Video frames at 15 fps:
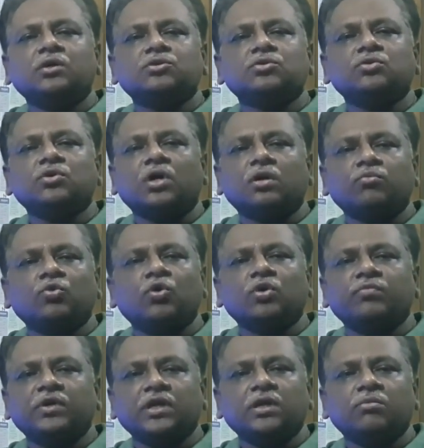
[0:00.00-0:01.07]
two or more
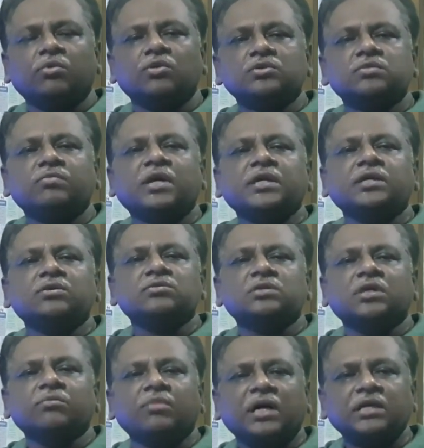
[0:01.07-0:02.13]
variables by
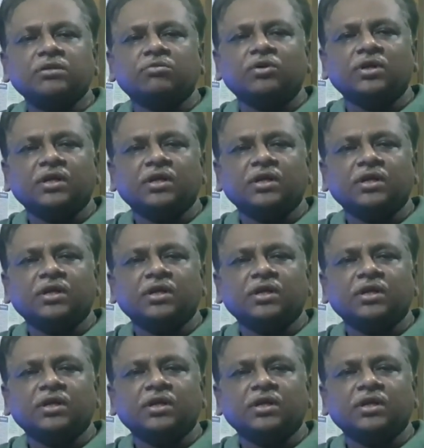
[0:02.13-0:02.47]
using multiple